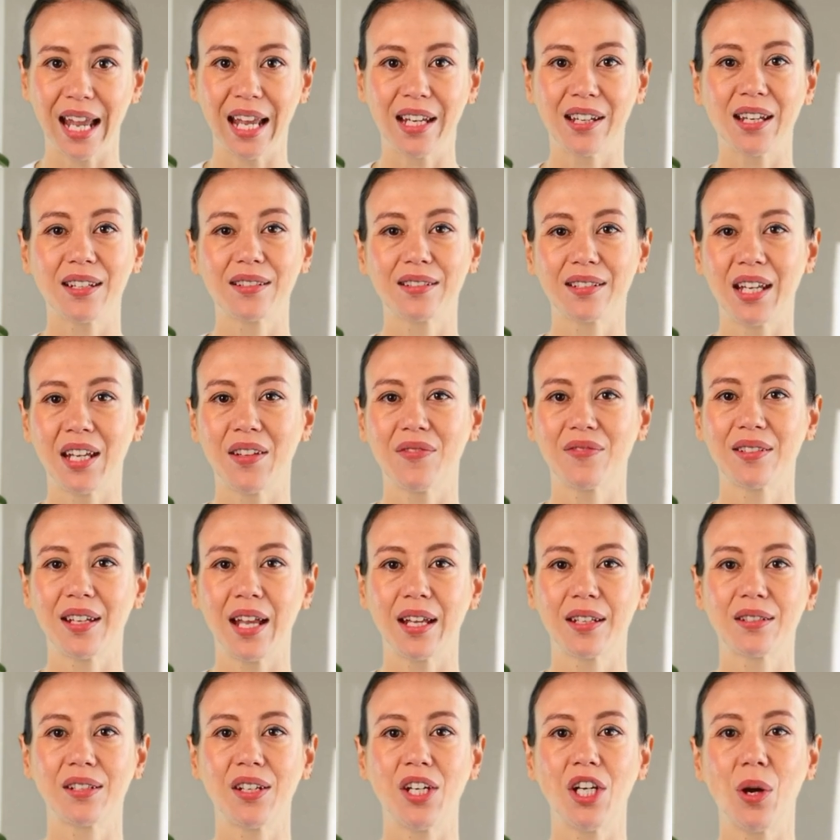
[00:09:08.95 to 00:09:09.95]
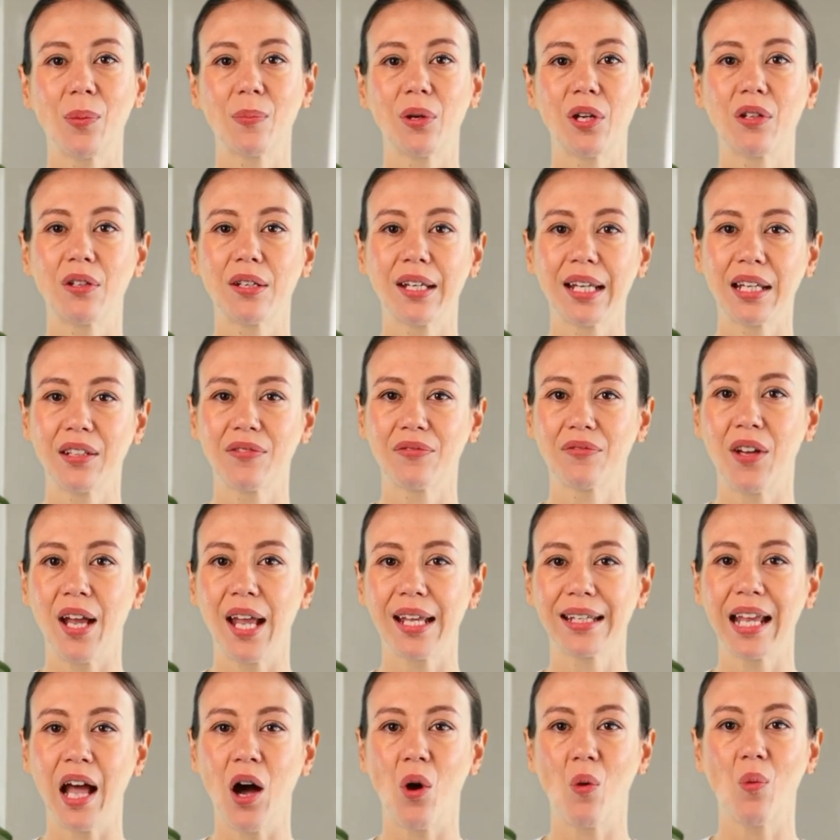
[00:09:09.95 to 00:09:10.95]
This gives us the ability to
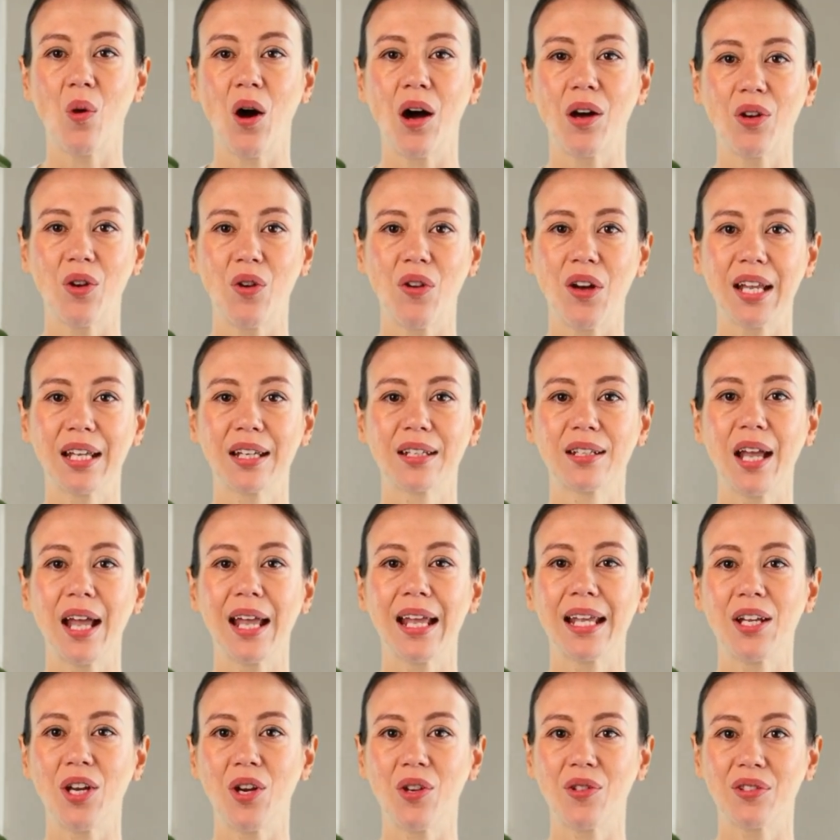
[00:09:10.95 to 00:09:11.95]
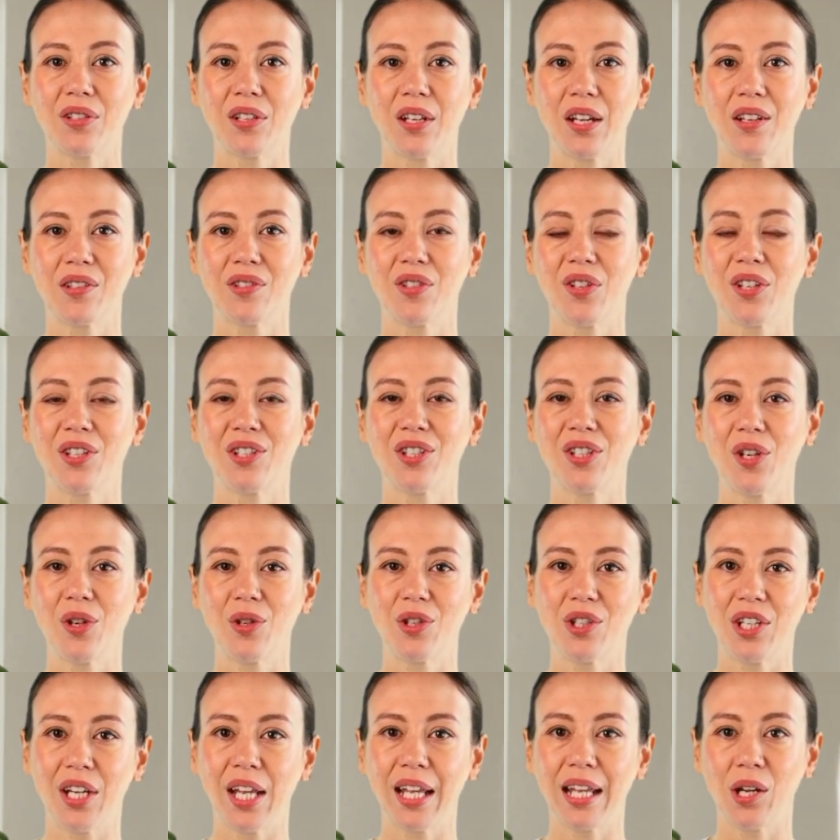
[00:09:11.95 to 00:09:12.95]
find out what correct diagnoses are
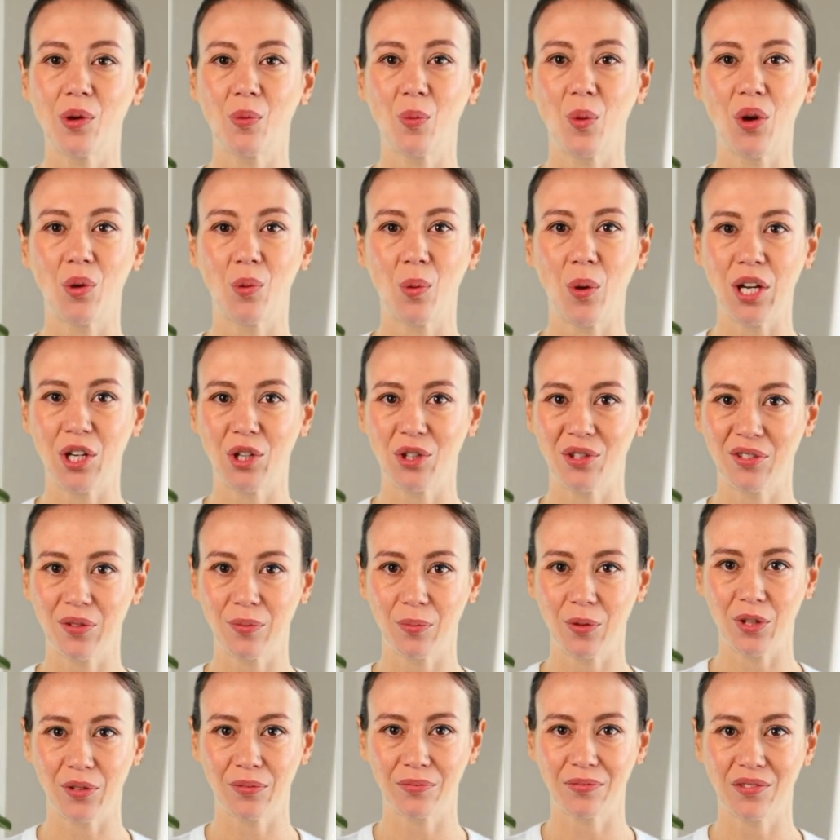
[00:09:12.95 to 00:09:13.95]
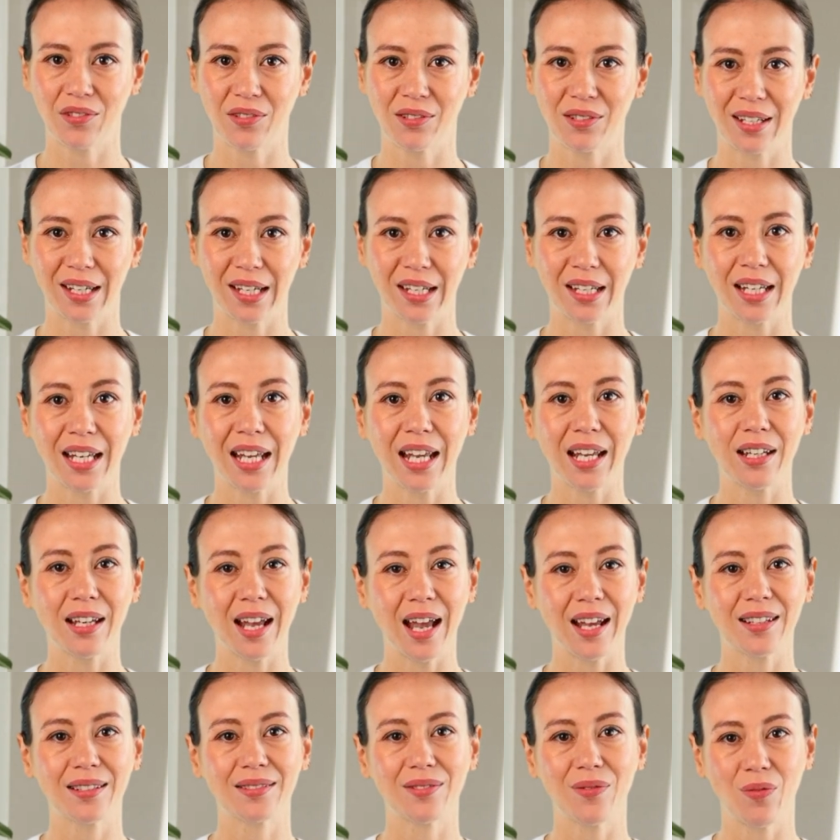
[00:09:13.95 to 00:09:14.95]
associated with which symptoms.
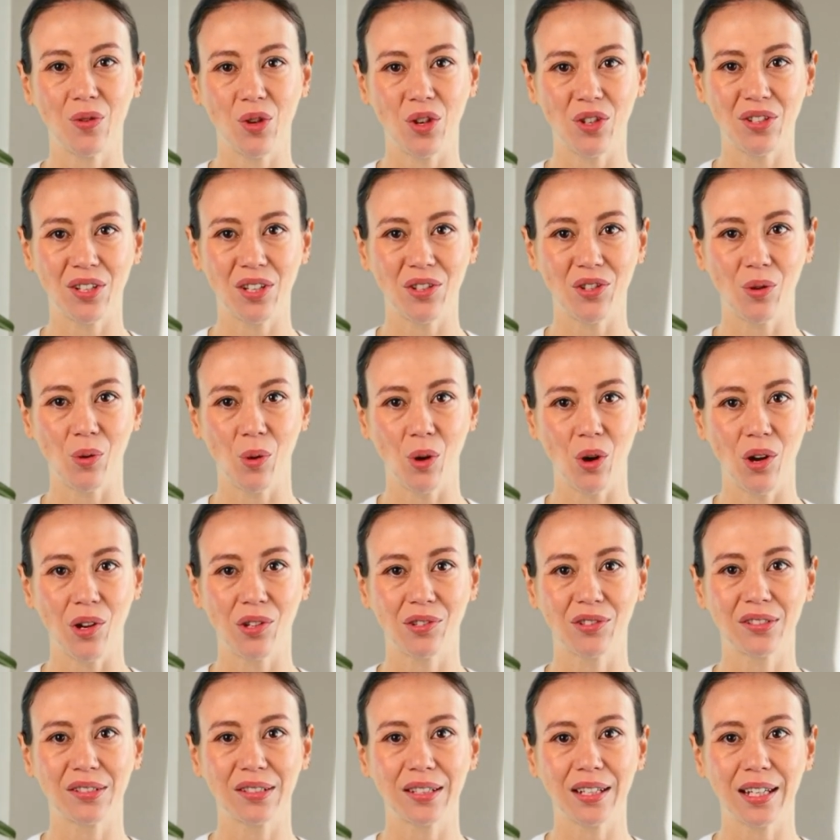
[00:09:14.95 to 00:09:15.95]
That is a first in the world.